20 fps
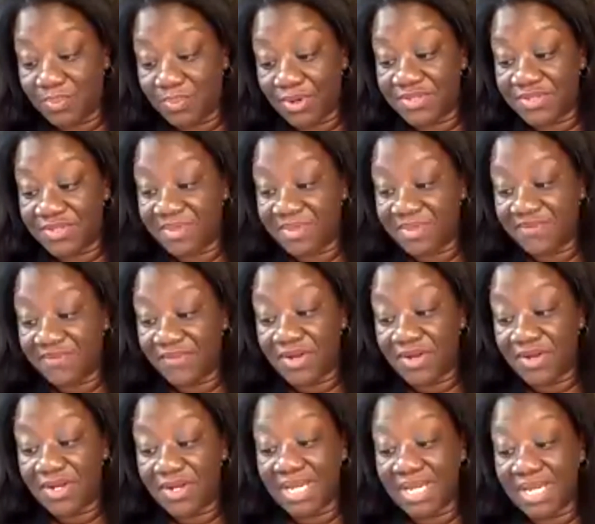Provost
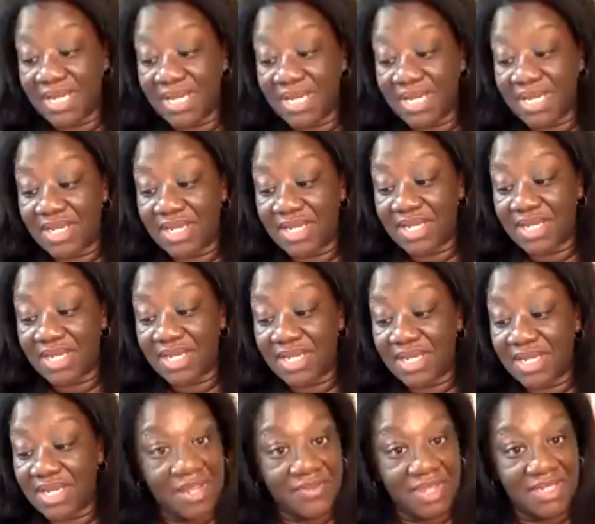McFerrin and also to
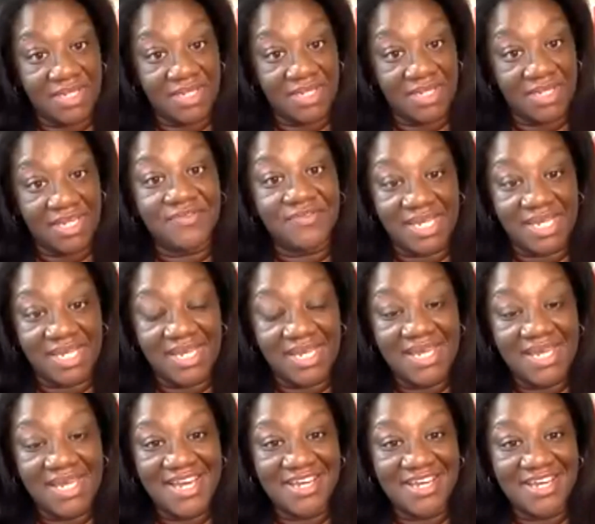Brian for that lovely